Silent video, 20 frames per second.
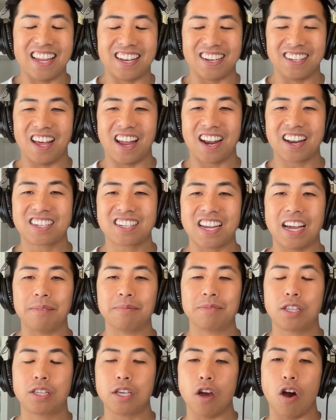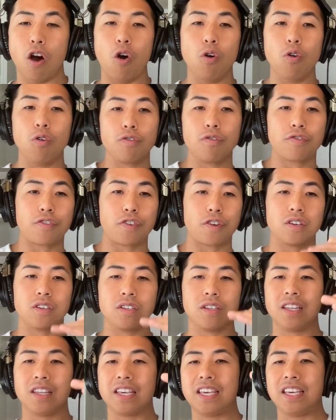that a lot of times the
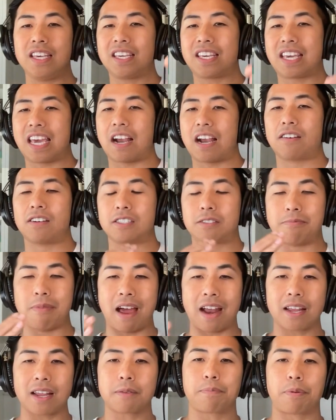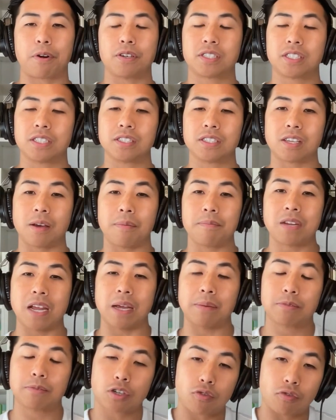overly charismatic person
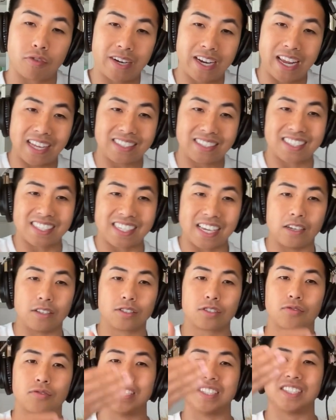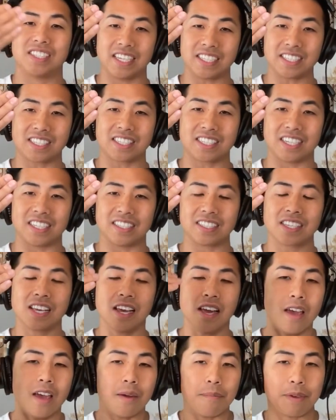sometimes creates sales resistance
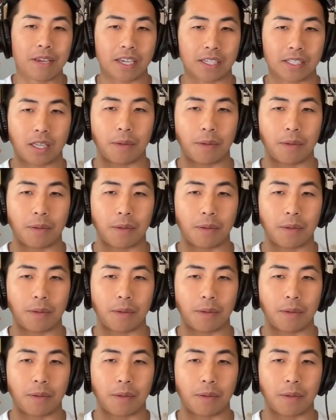because